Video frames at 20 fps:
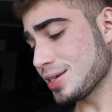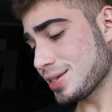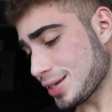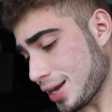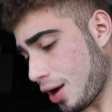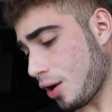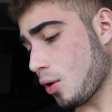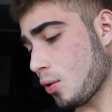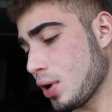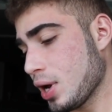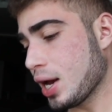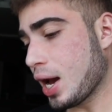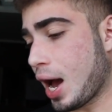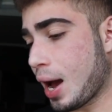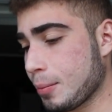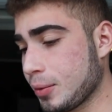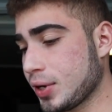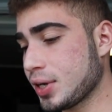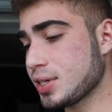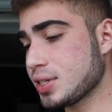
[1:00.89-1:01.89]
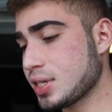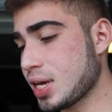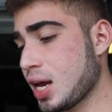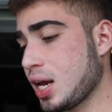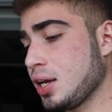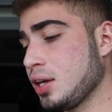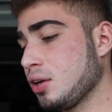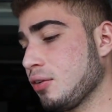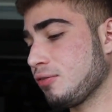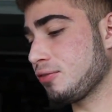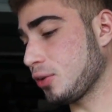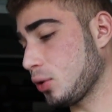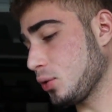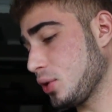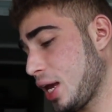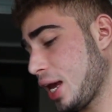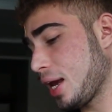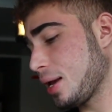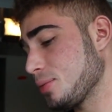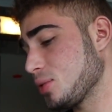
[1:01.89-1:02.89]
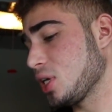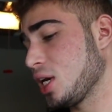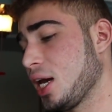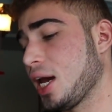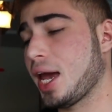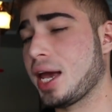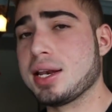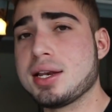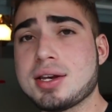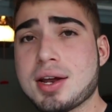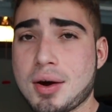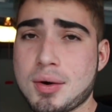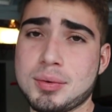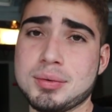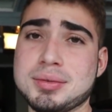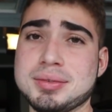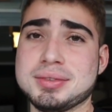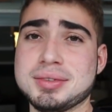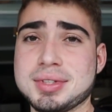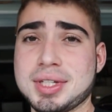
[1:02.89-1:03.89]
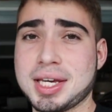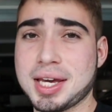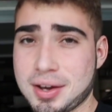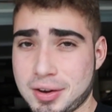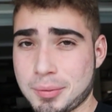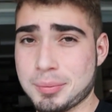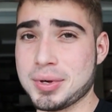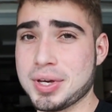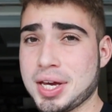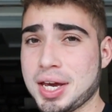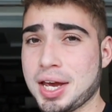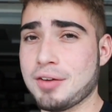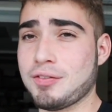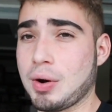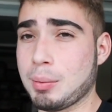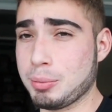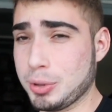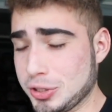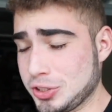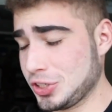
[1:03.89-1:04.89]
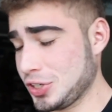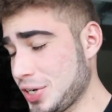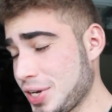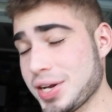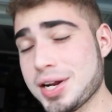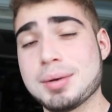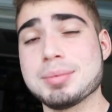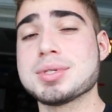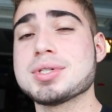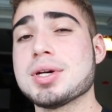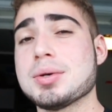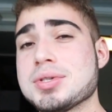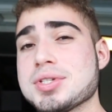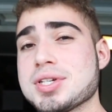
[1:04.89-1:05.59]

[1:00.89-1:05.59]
So I'm gonna say your full names and don't kill me if I butchered it, I'm so